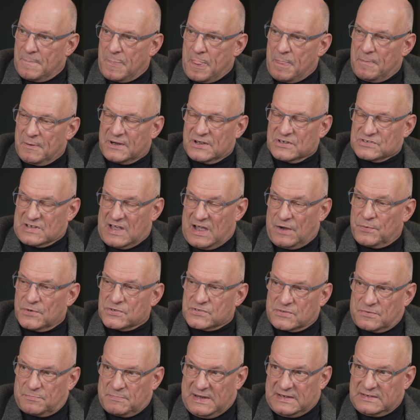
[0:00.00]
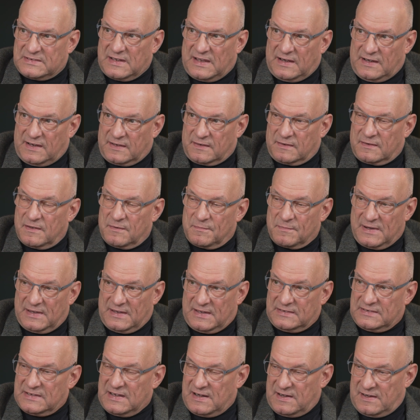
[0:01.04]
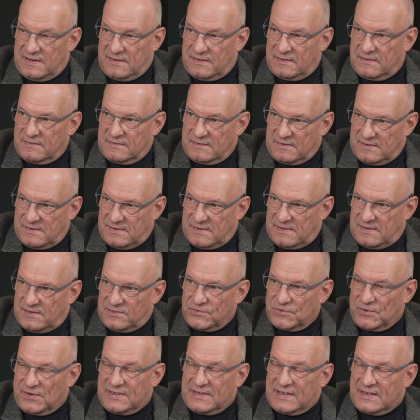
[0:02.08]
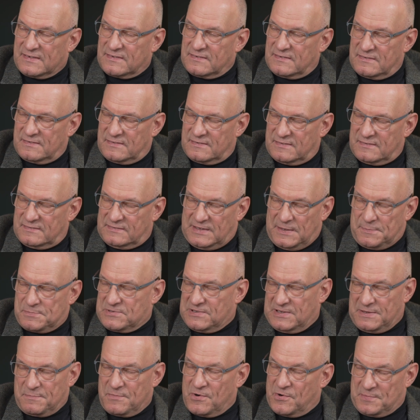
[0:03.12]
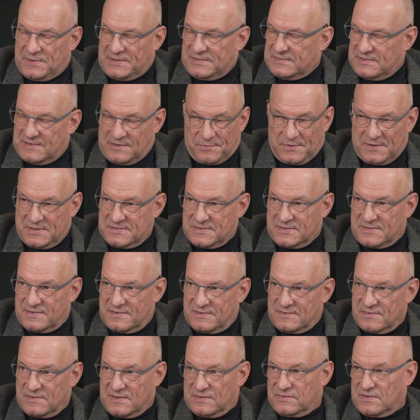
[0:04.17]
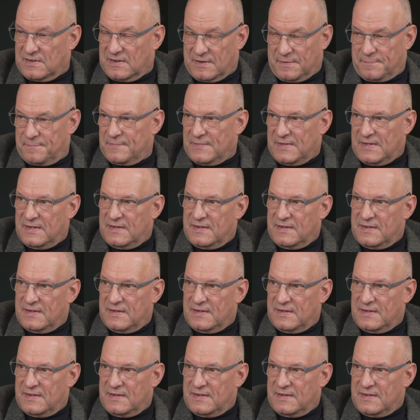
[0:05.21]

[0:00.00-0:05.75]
Because I wasn't maintaining my identity during that deep sleep moment. I wasn't at that time.